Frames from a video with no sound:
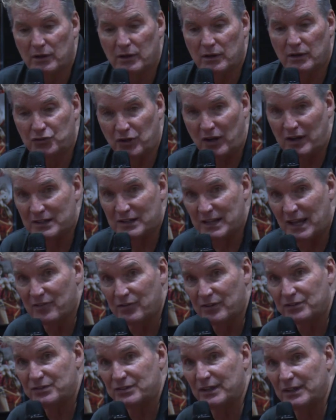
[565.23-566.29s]
John
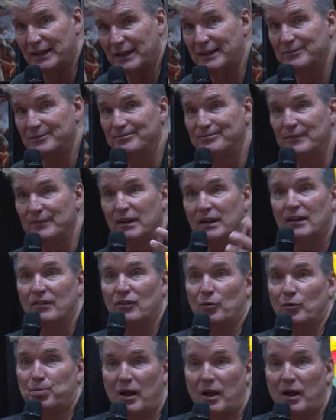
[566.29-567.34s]
Davis, and
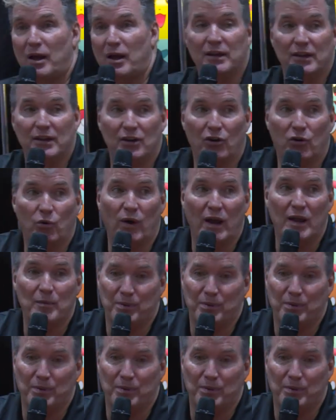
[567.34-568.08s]
they're probably a year away,